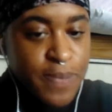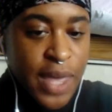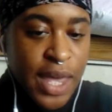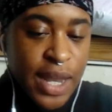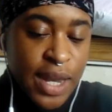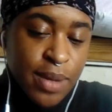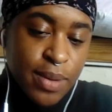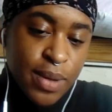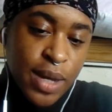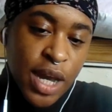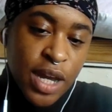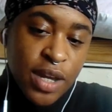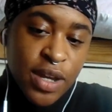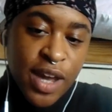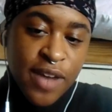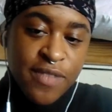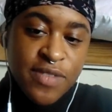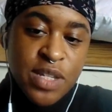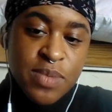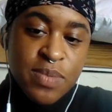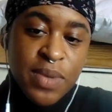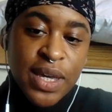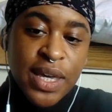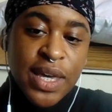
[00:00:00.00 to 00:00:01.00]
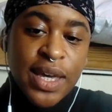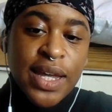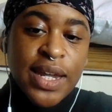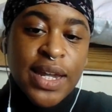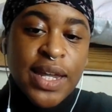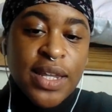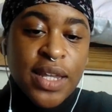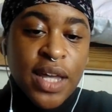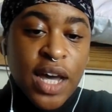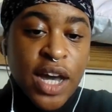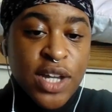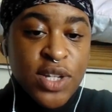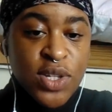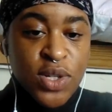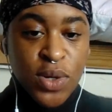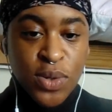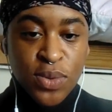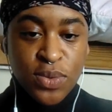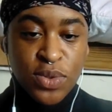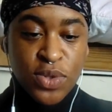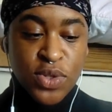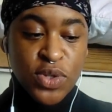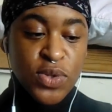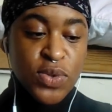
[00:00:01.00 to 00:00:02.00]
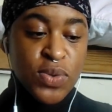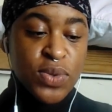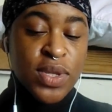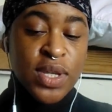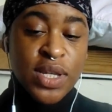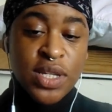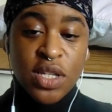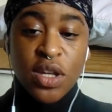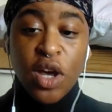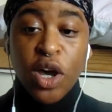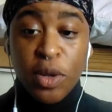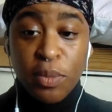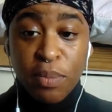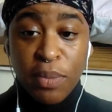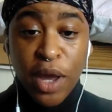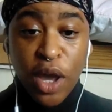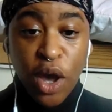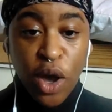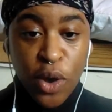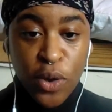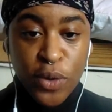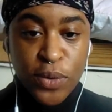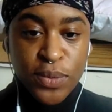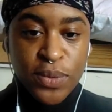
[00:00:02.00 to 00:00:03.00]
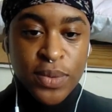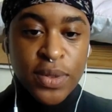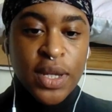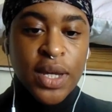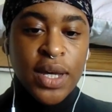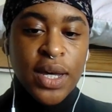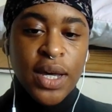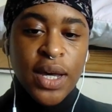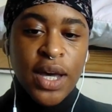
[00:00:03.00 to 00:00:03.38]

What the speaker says: And I have to make it clear that I don't do this on my own.